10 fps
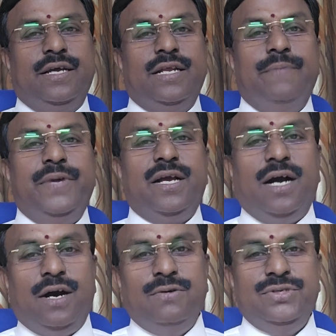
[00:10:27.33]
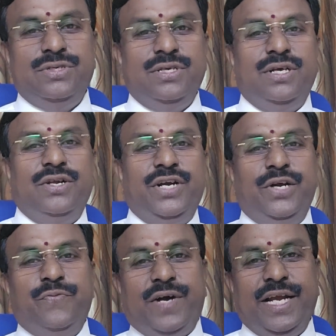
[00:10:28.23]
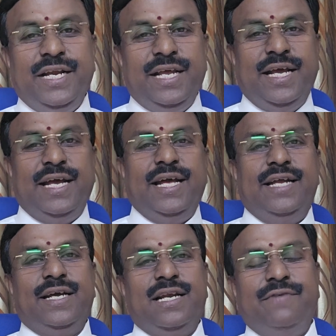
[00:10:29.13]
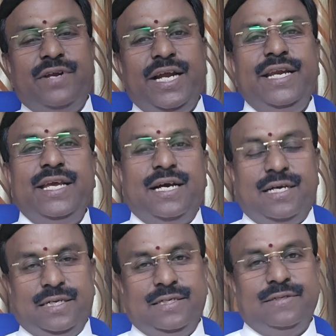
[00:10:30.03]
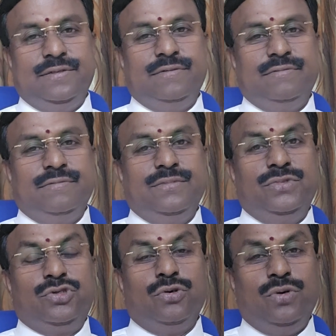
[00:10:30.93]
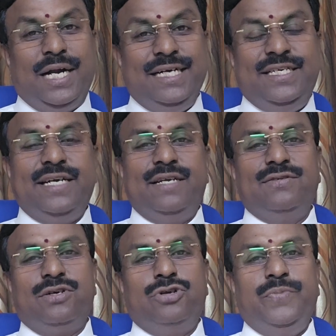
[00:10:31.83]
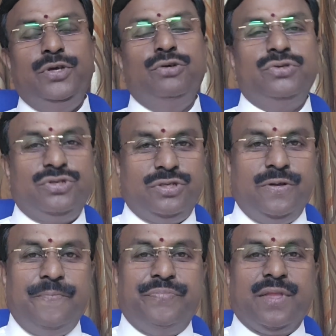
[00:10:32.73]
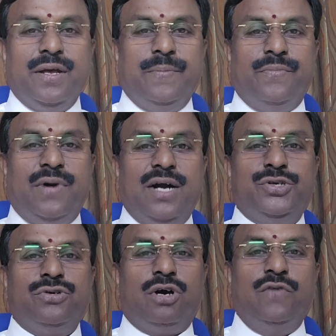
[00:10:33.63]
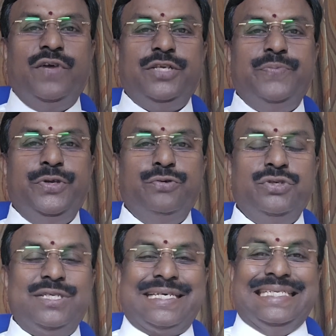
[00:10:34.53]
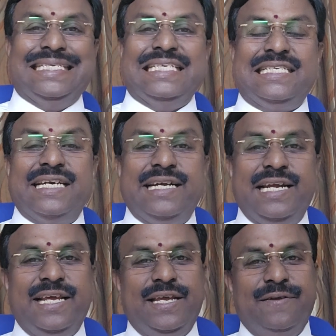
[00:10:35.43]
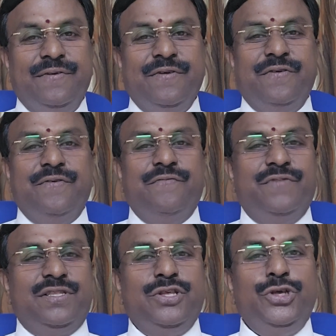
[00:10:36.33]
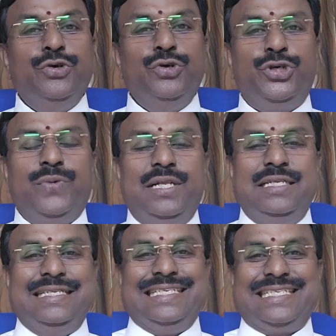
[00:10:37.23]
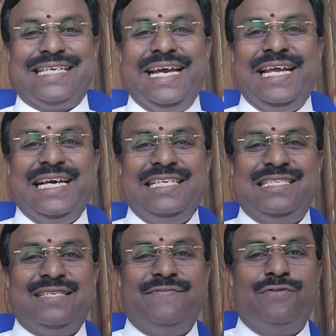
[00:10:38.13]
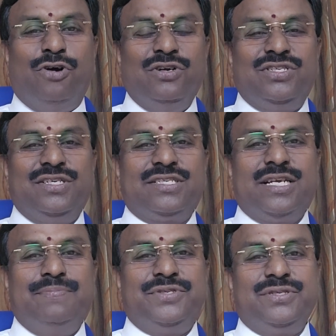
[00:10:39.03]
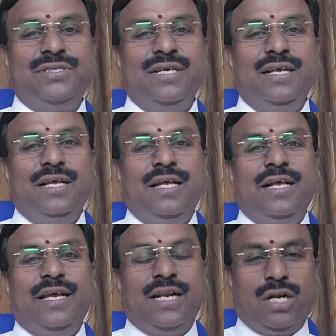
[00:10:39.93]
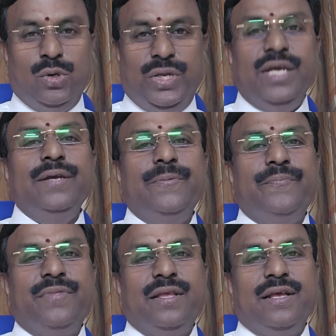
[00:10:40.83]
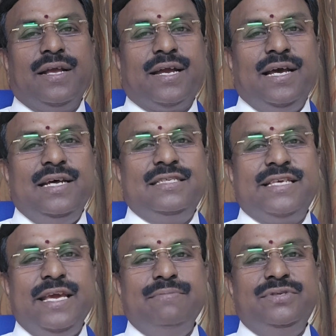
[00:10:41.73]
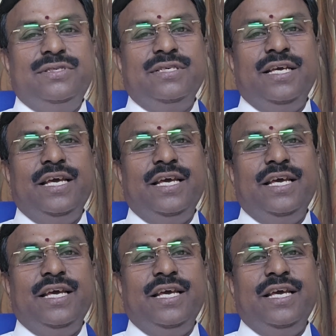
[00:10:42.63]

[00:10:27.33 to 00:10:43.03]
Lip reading: In a big house, red wine, and a clever idea. So, adjectives are to be used. Mark should always be used consistently with usual stylized fonts or scripts, including color schemes,